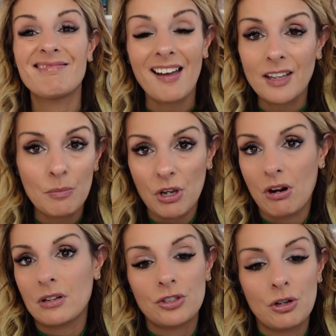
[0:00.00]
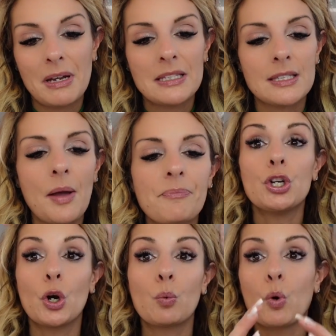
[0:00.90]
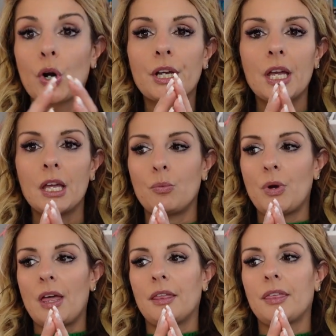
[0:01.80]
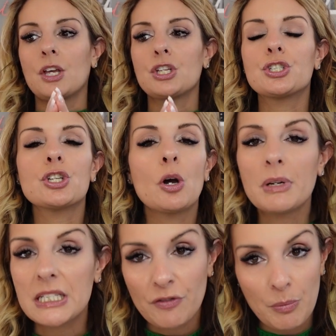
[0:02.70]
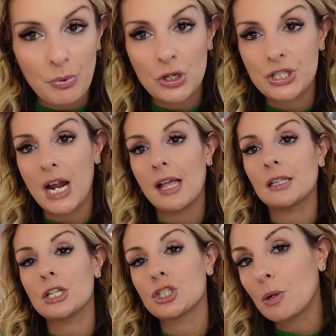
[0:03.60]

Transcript: That can be hard on your mindset. You're working with so many different personalities,